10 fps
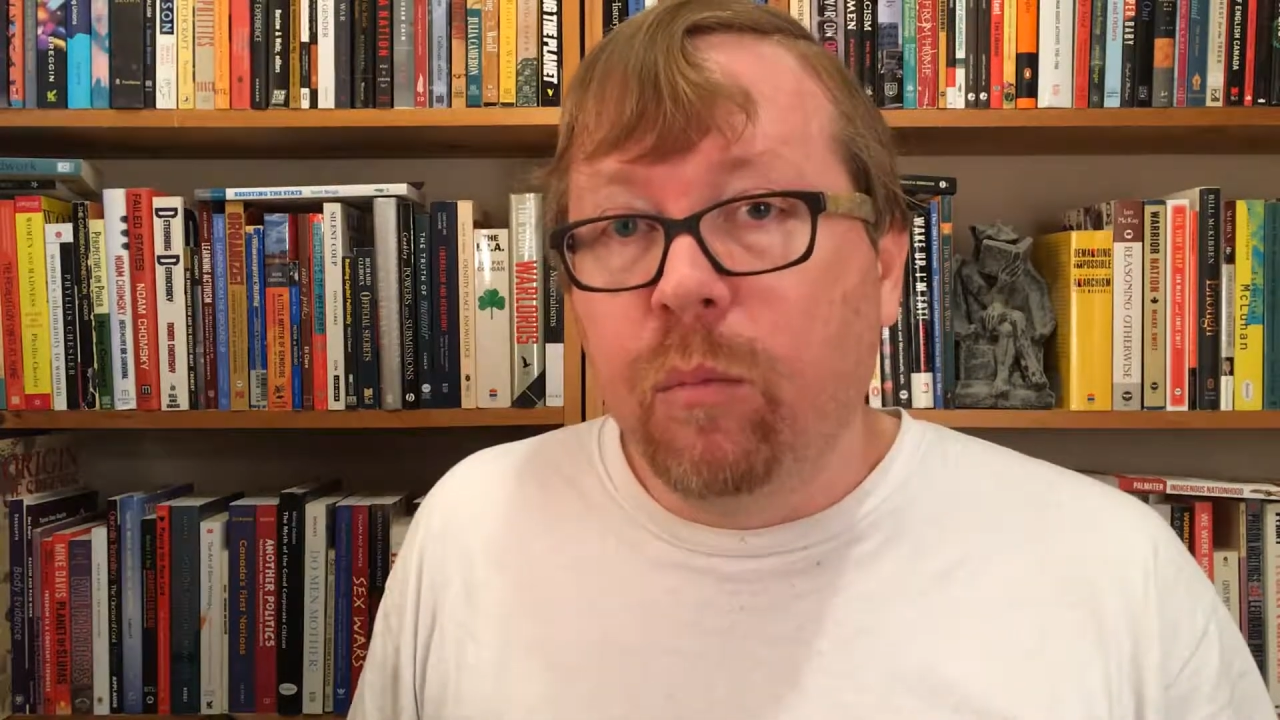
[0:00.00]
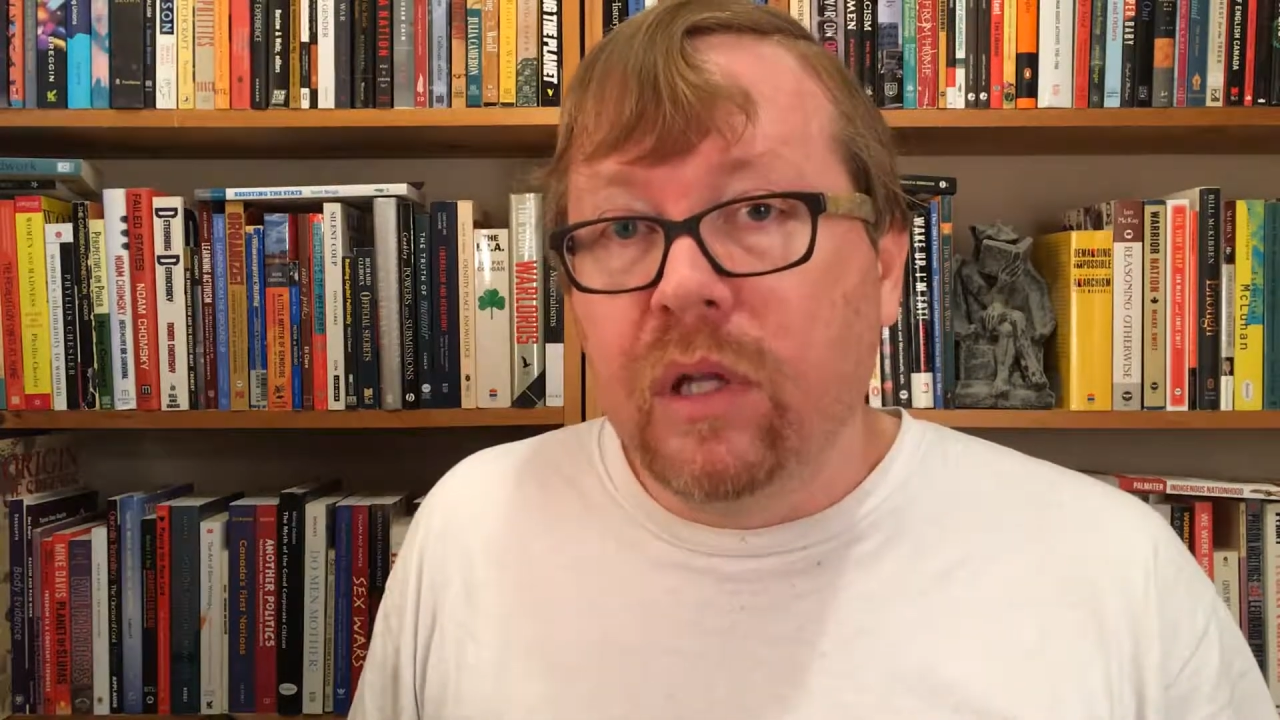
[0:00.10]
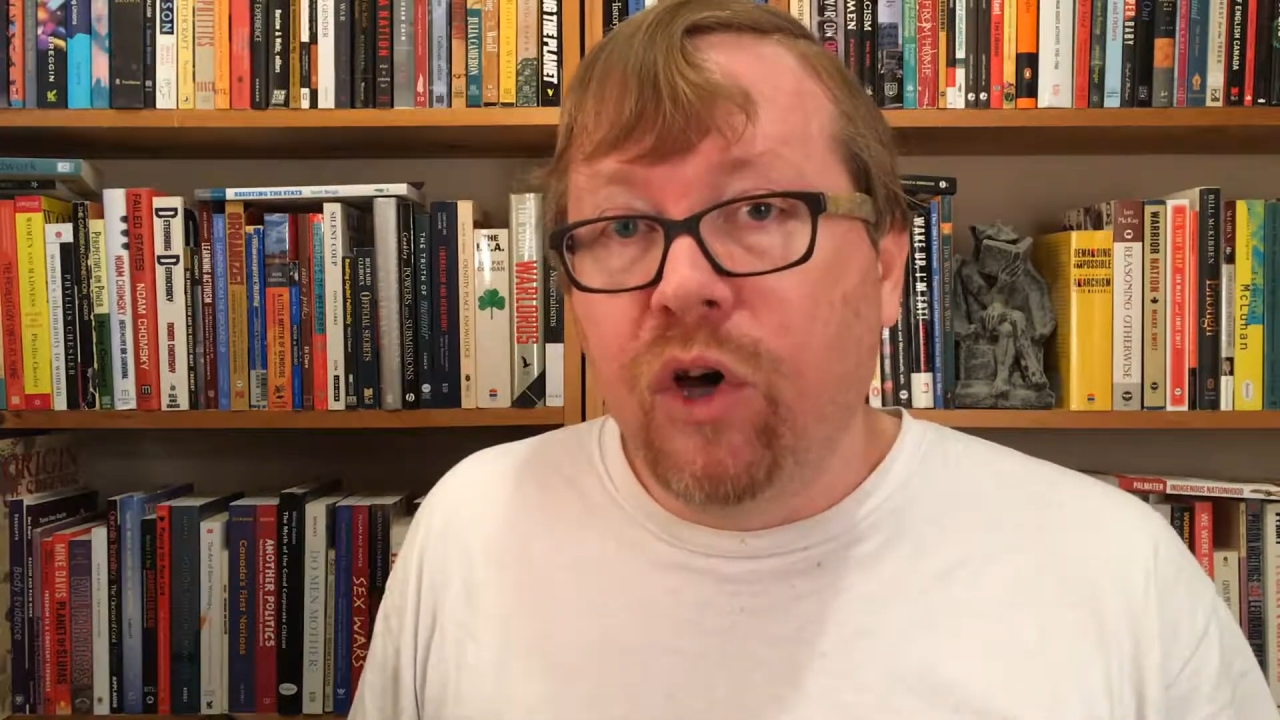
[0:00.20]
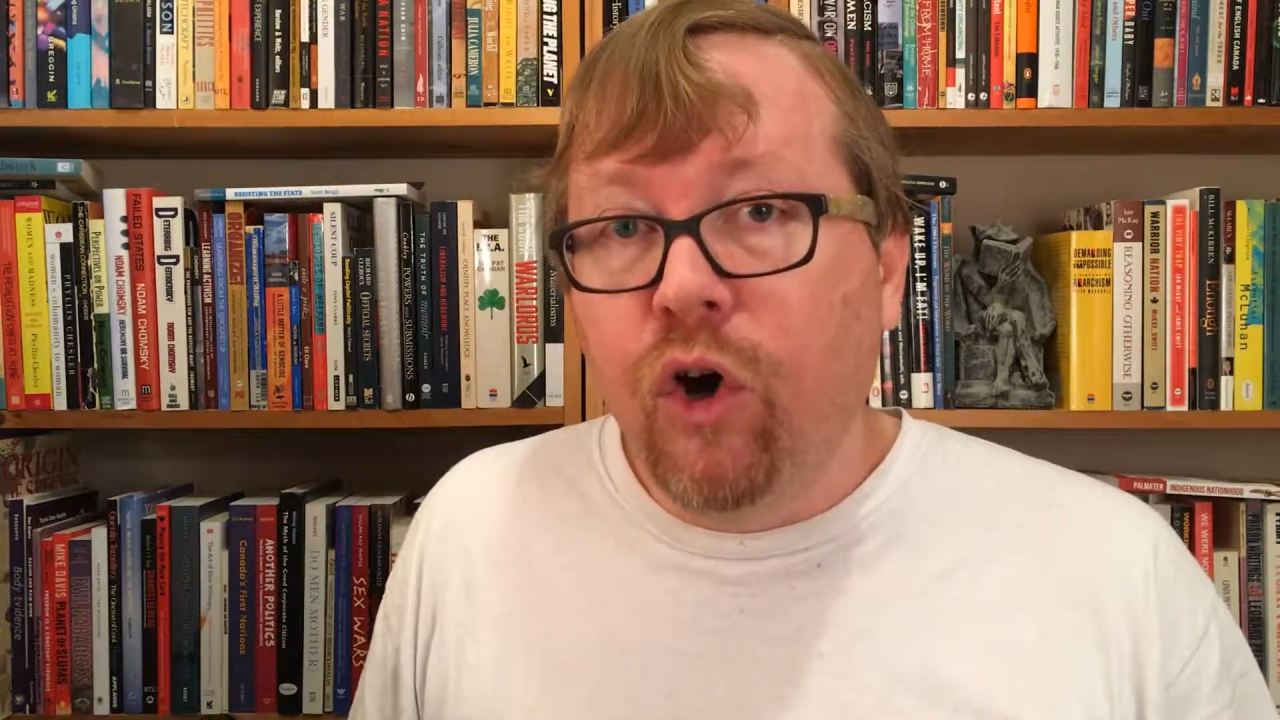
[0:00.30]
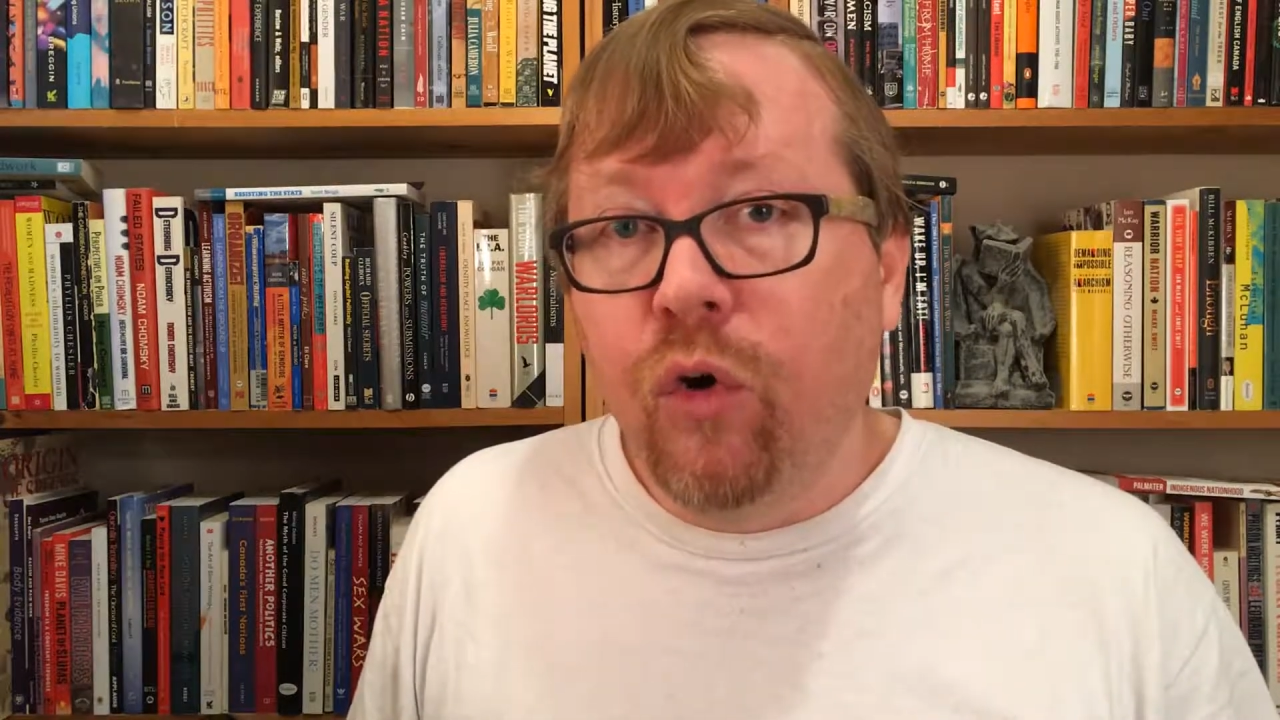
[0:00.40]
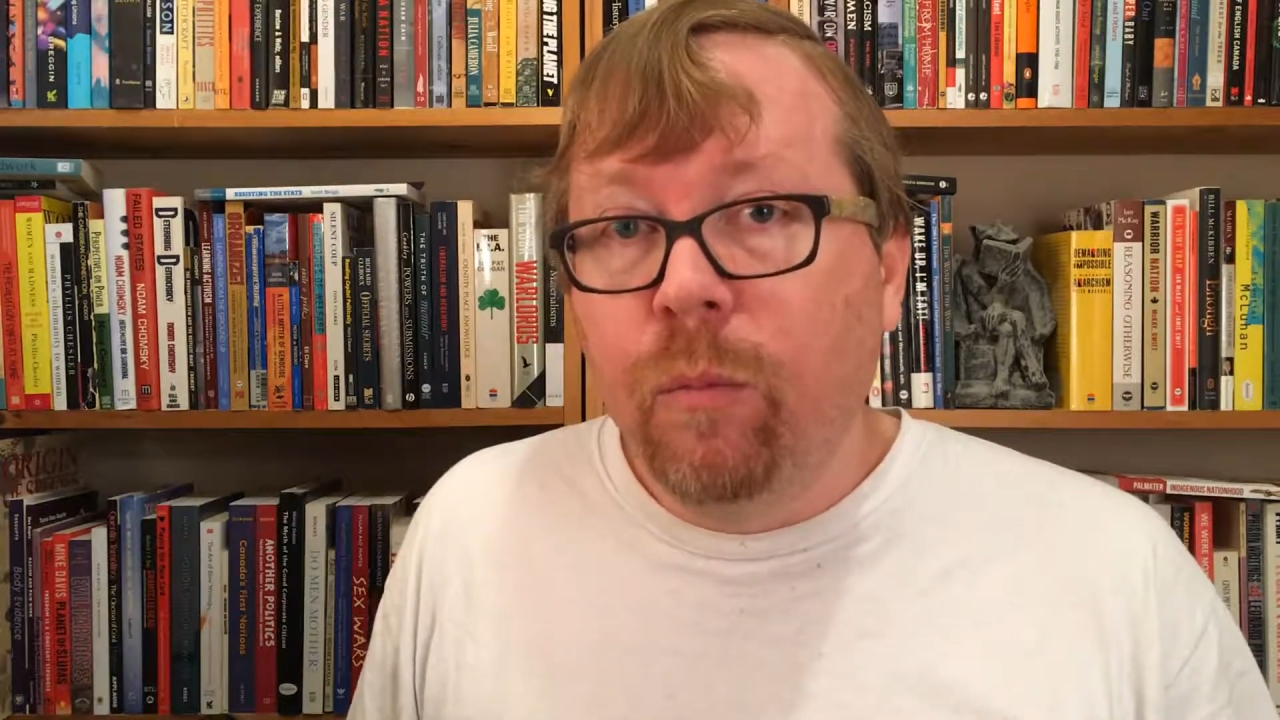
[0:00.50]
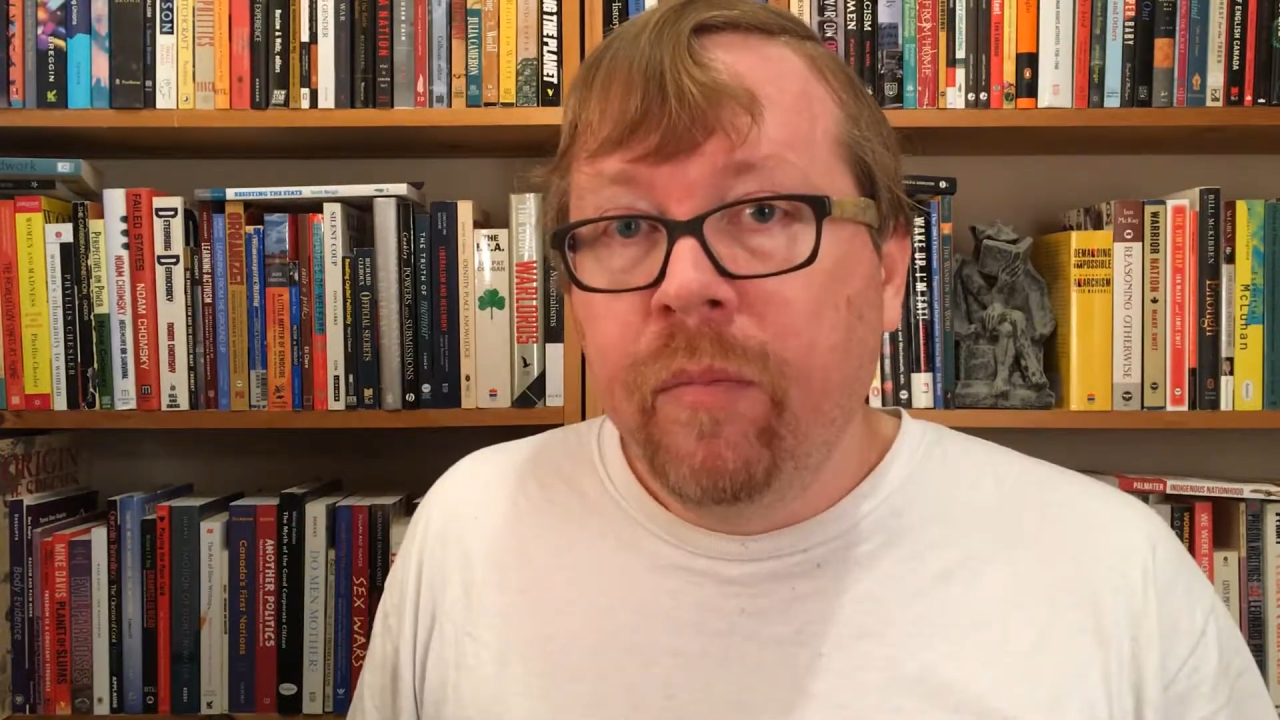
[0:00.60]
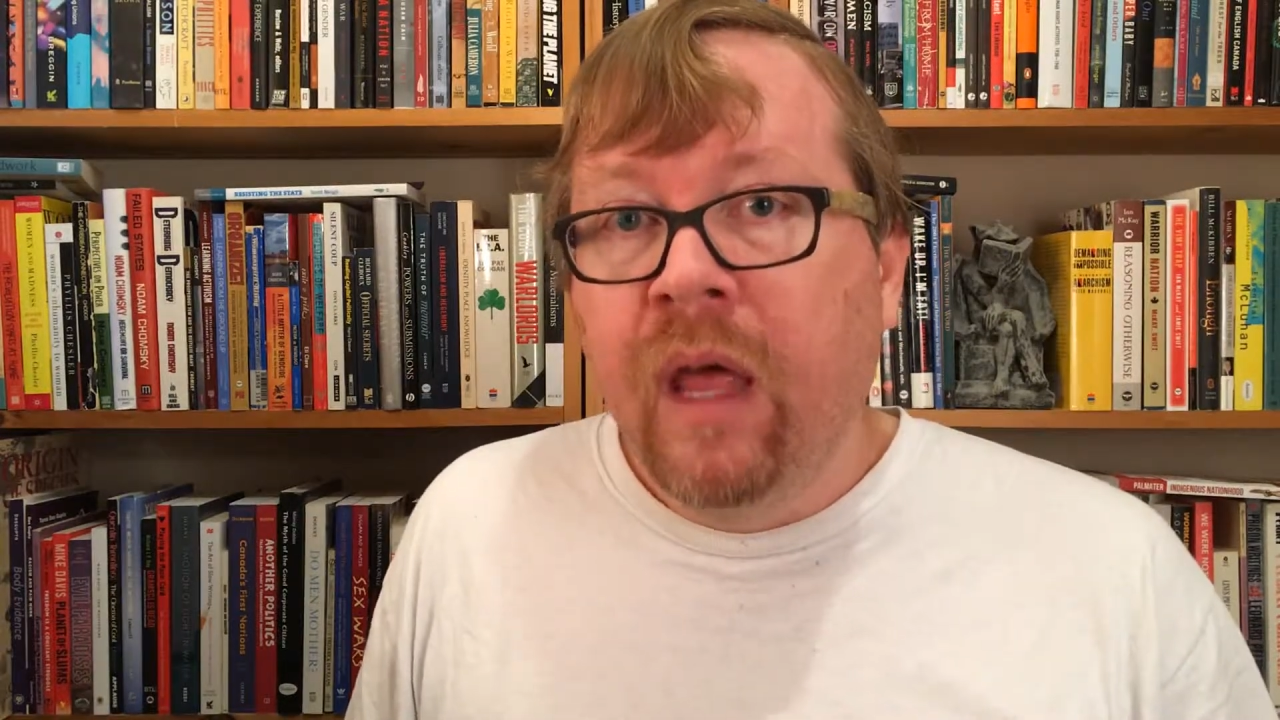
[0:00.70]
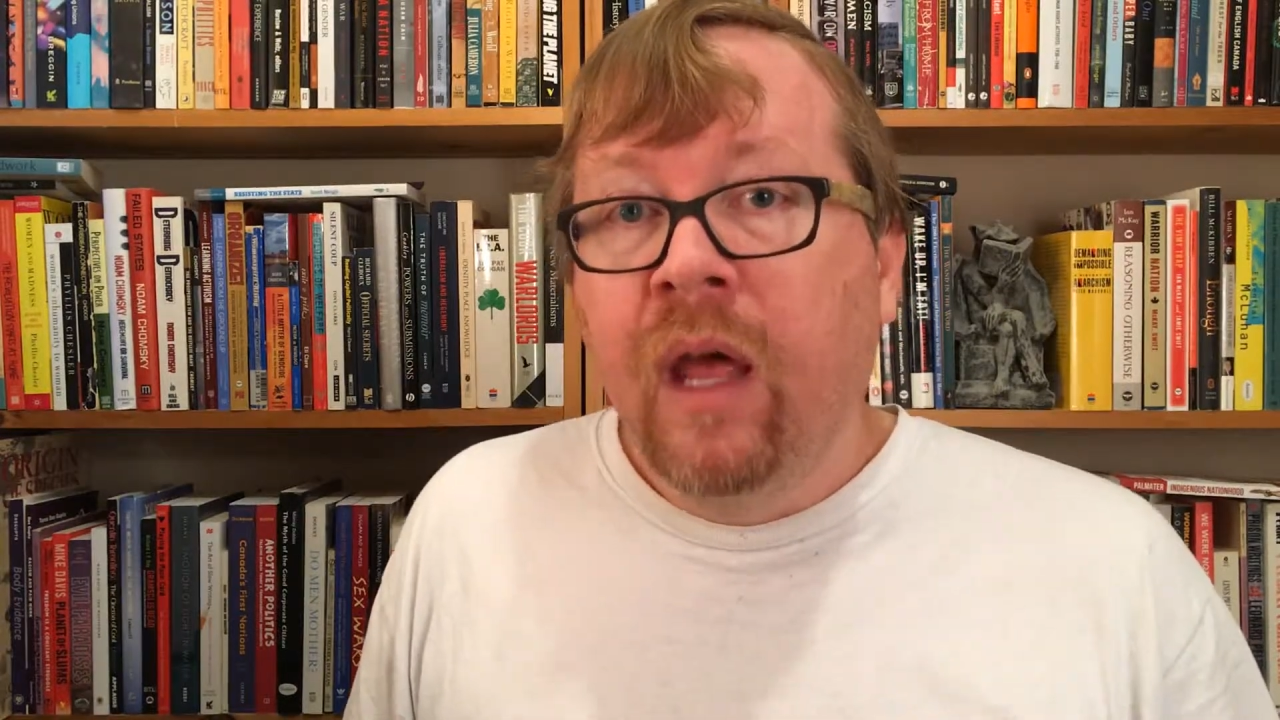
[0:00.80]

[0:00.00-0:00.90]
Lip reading: below.